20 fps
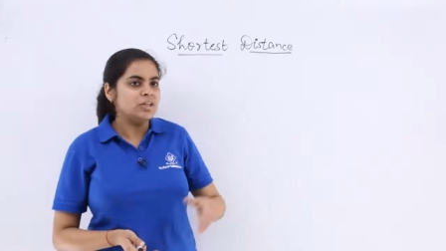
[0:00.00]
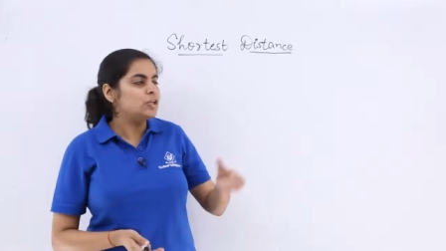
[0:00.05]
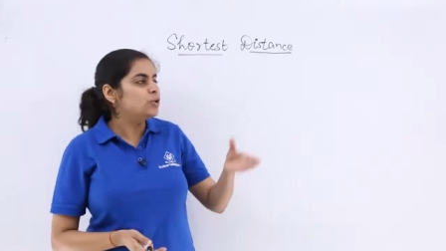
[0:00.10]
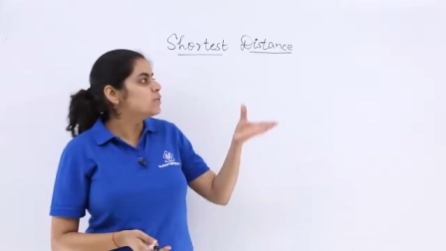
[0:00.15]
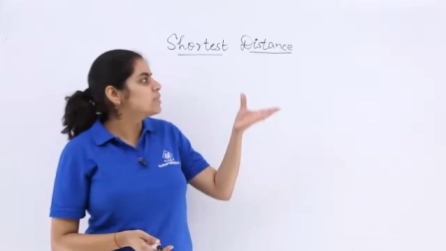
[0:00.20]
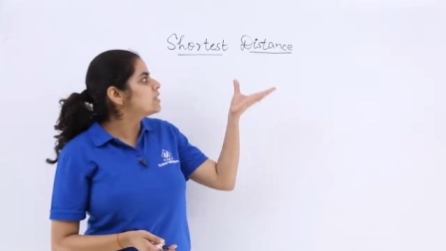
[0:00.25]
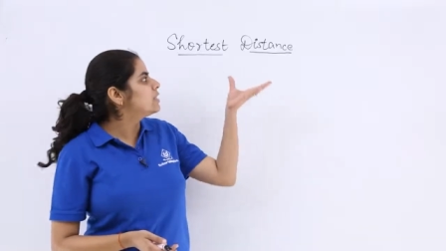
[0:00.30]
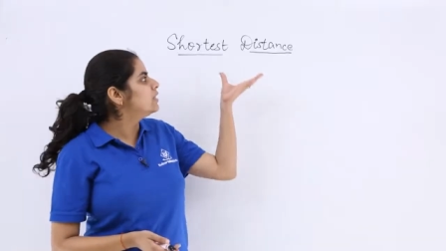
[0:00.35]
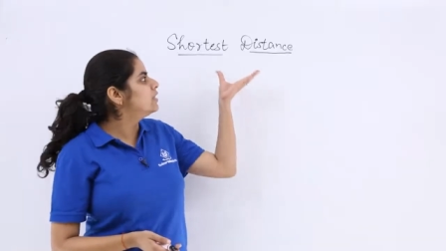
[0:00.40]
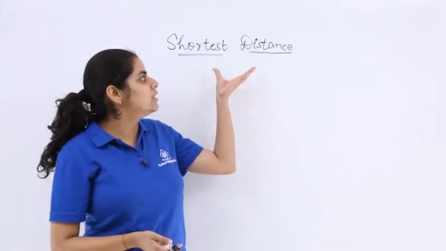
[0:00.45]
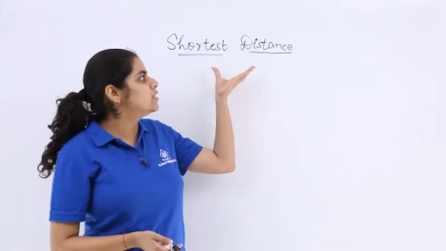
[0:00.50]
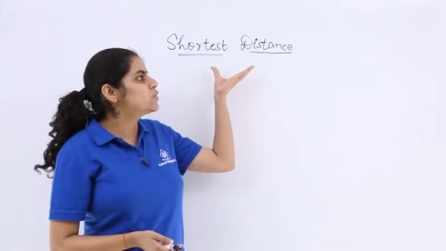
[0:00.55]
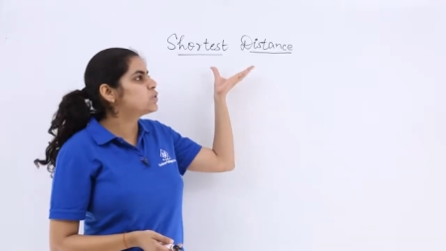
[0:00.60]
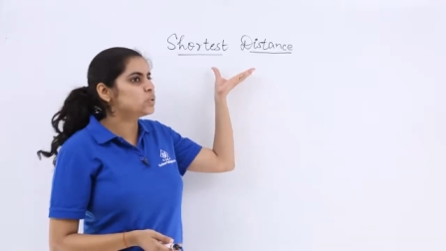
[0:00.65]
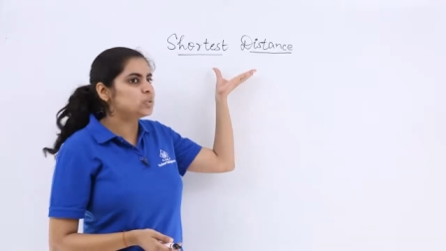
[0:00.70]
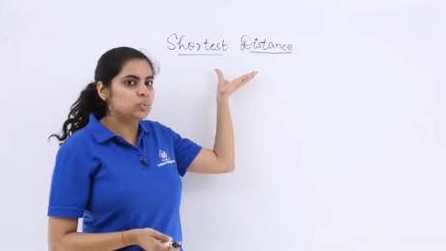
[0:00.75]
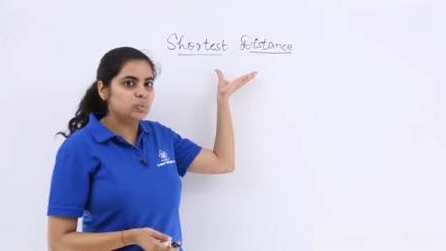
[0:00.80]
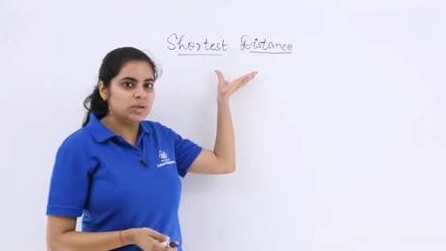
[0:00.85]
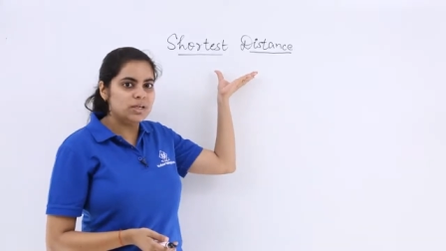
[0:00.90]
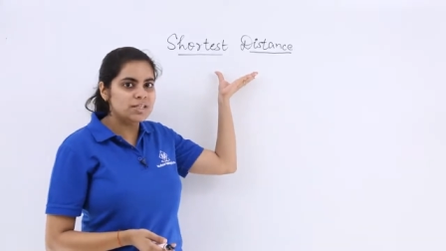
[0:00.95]
You see these
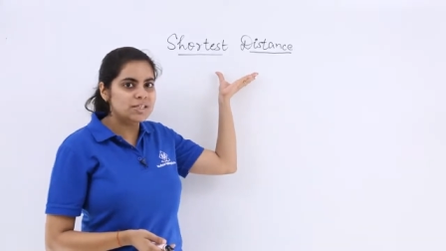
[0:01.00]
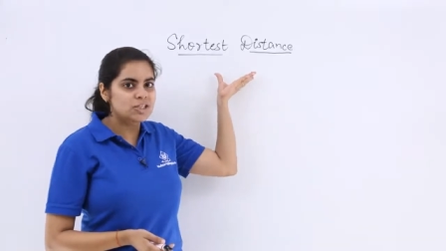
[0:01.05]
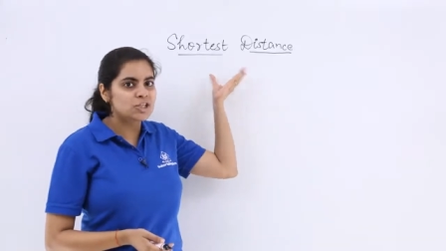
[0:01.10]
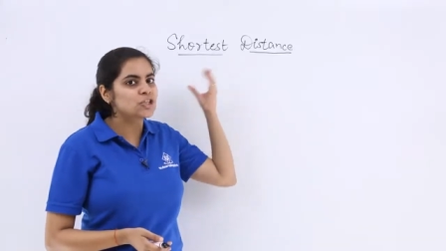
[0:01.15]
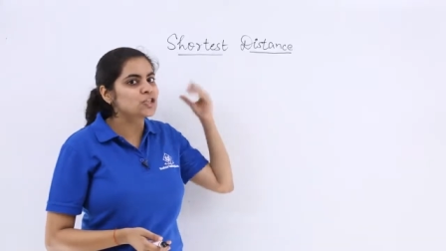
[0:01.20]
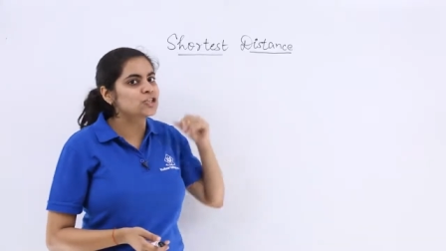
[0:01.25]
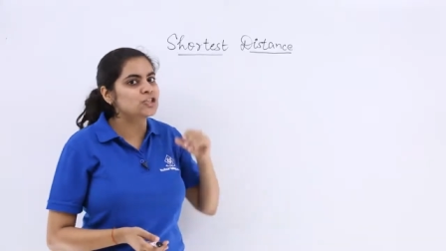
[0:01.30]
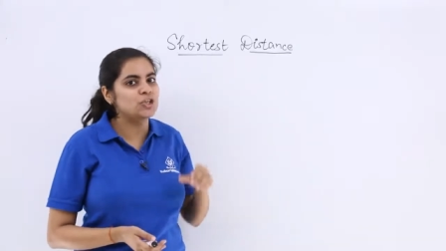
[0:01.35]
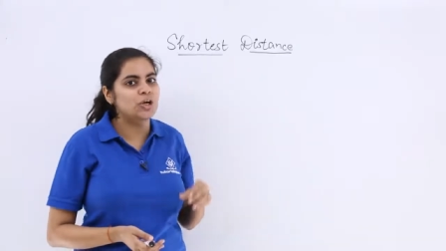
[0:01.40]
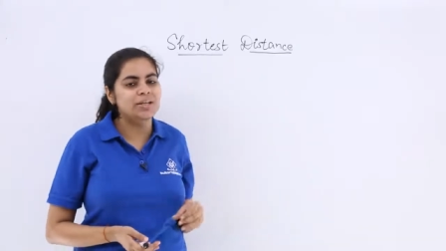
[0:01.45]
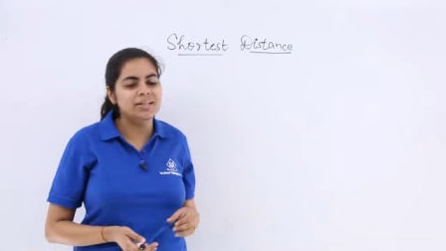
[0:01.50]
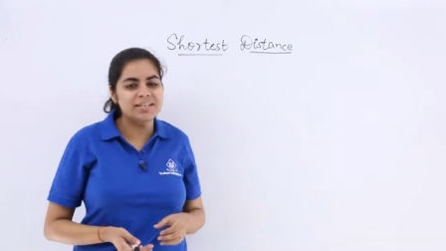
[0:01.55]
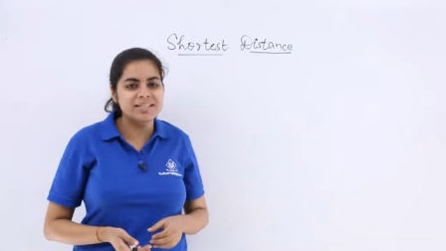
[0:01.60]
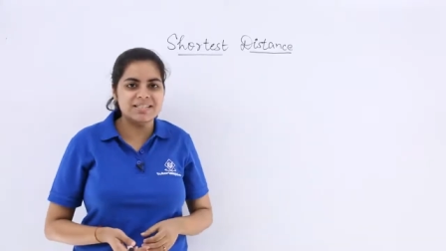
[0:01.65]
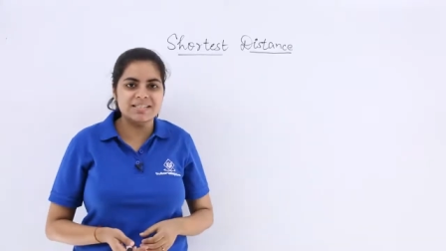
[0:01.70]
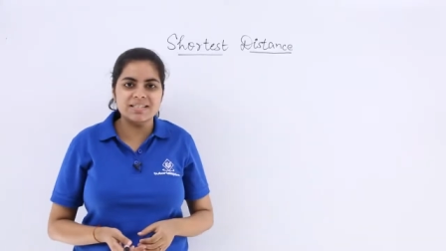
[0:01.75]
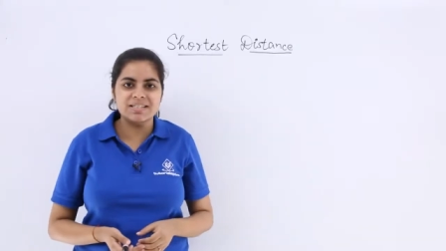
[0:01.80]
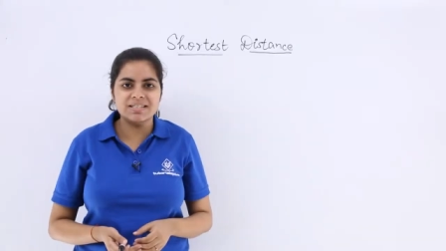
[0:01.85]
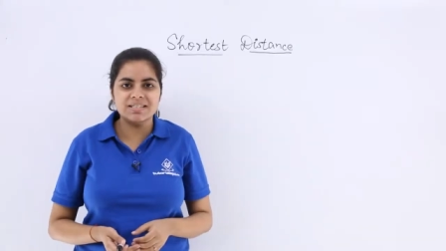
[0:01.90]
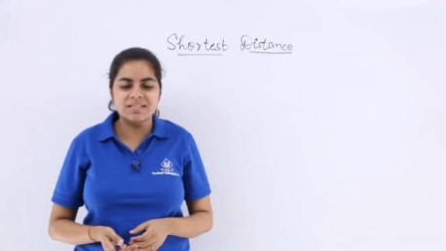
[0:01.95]
two words,
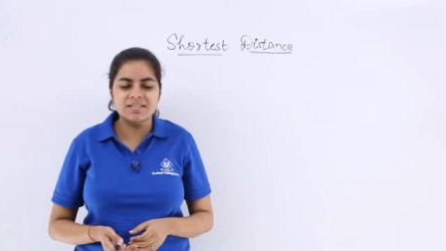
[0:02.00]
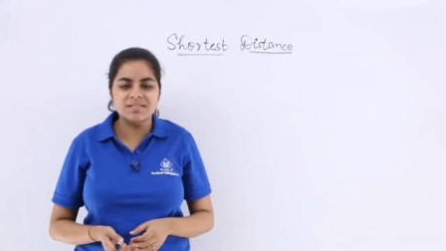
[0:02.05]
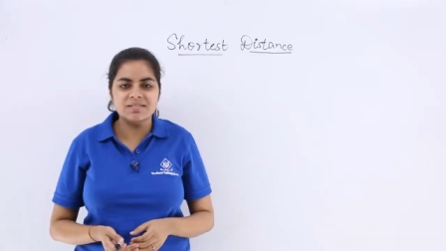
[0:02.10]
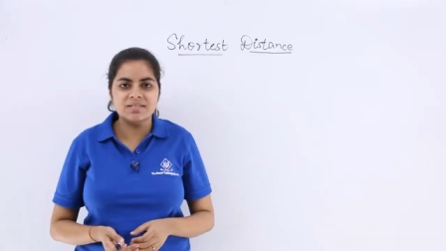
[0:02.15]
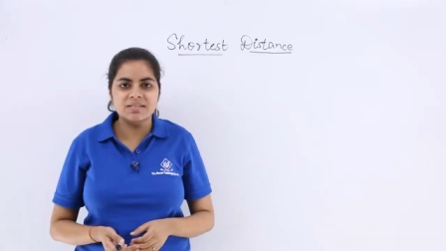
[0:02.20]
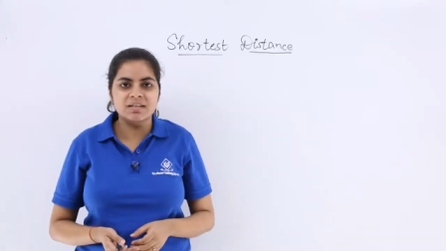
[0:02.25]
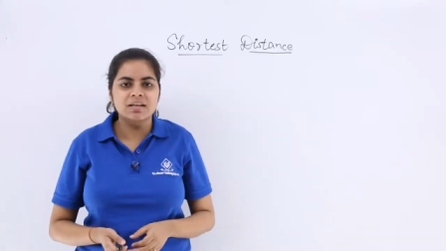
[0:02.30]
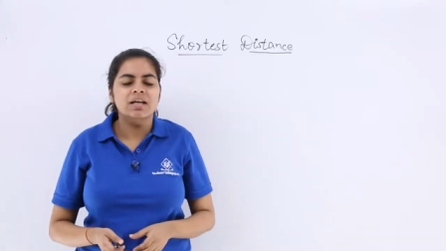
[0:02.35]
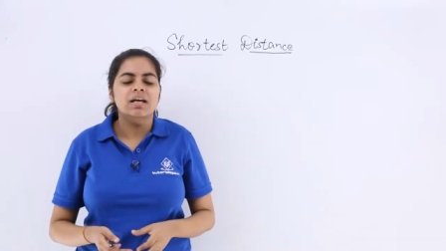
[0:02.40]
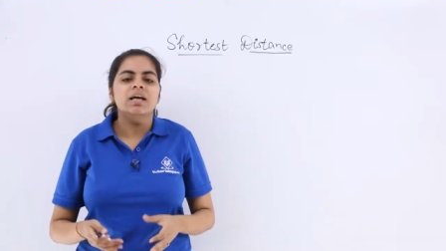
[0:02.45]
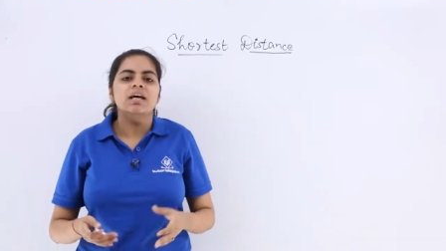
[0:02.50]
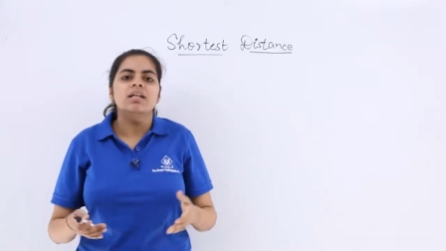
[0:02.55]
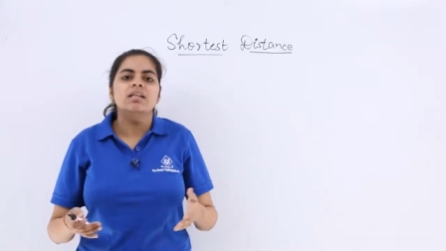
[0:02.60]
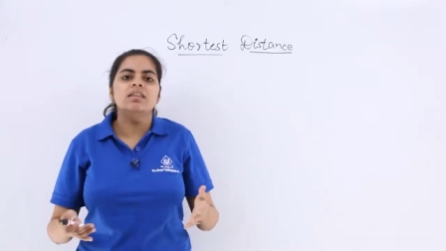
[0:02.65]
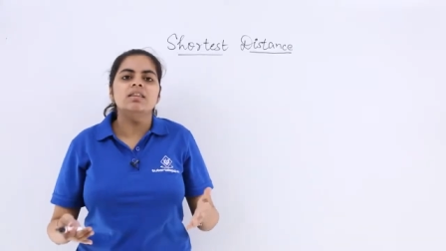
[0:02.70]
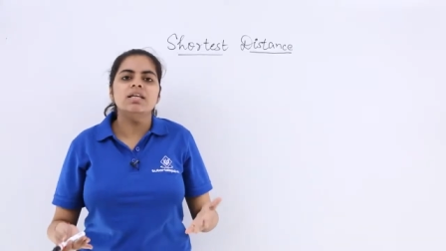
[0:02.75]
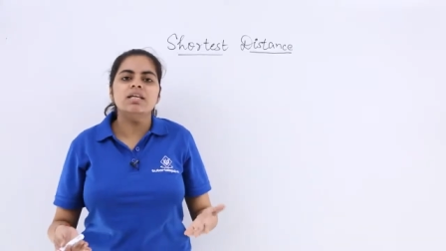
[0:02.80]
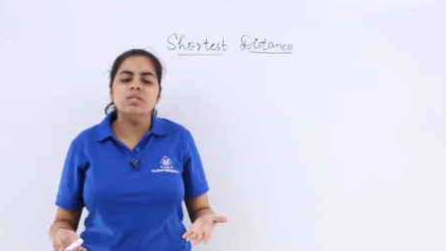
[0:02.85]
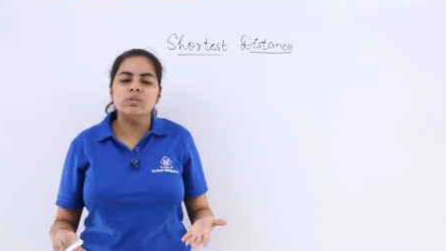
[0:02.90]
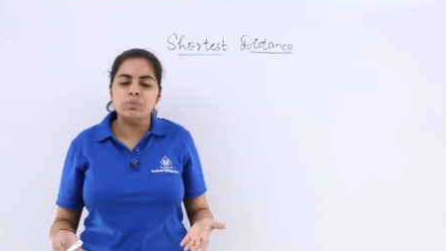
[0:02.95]
shortest distance.
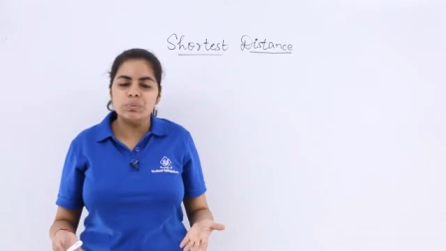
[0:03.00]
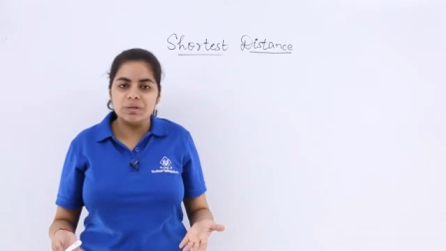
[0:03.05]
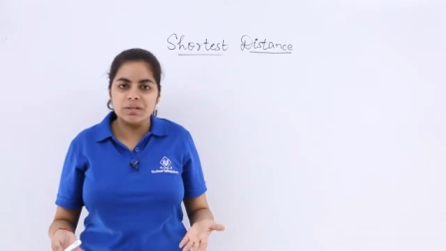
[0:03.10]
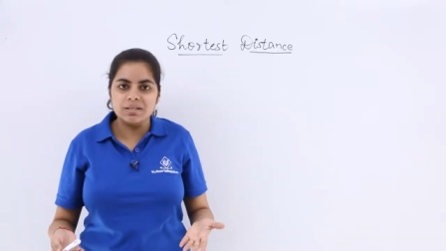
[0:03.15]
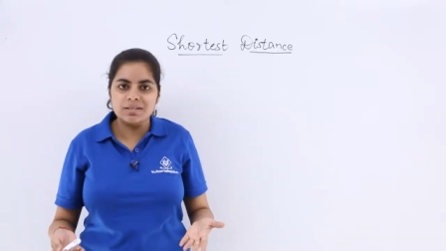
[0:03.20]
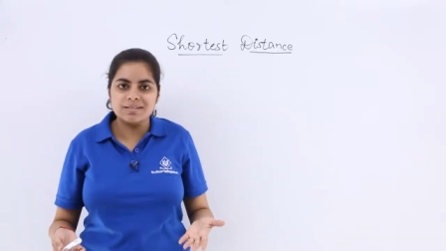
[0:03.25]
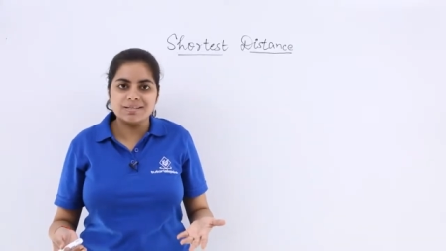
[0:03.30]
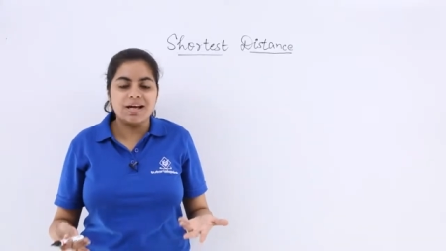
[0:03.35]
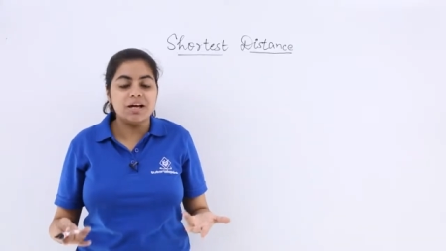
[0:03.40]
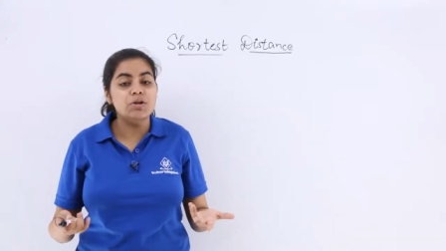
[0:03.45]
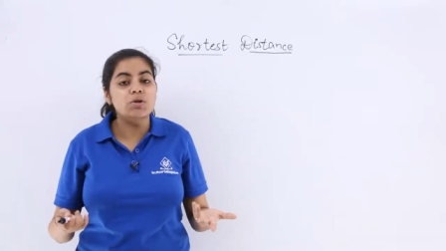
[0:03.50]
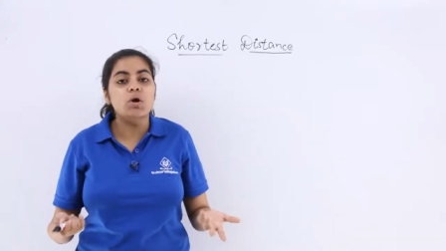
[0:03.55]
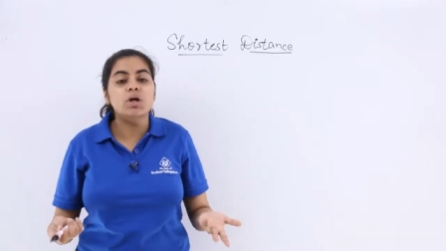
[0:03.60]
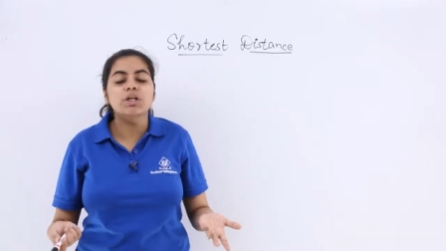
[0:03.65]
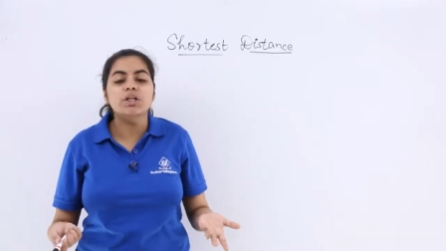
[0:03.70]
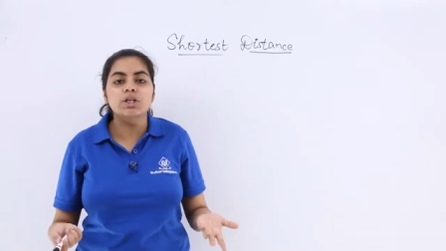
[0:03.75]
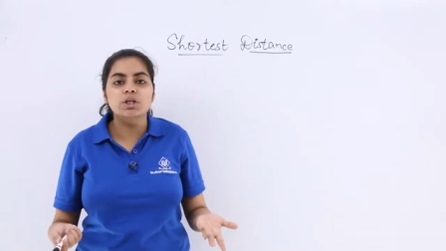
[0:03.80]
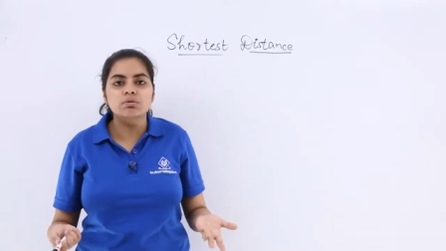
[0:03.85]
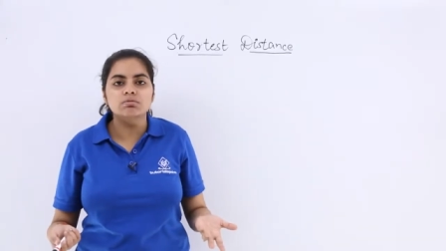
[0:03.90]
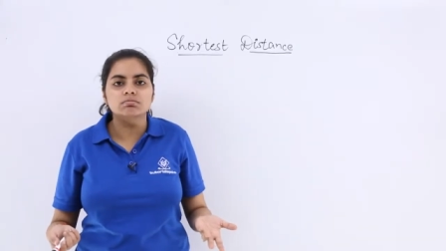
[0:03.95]
These words are
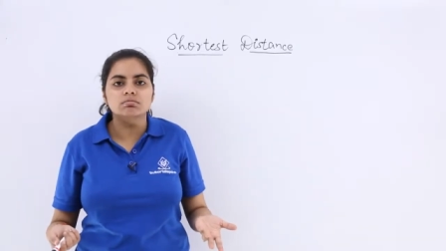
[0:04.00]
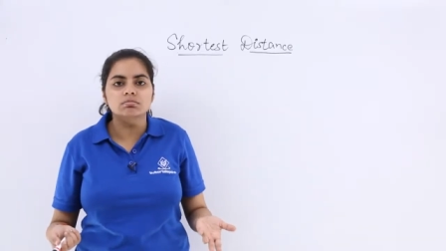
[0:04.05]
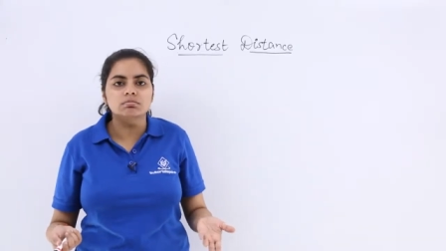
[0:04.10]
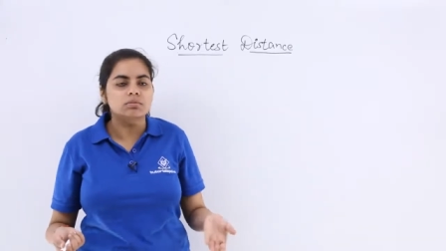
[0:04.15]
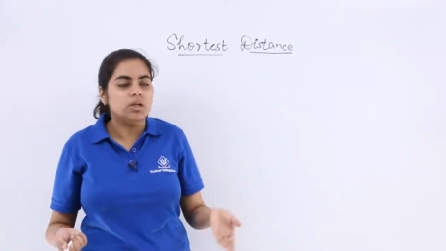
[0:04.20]
not new.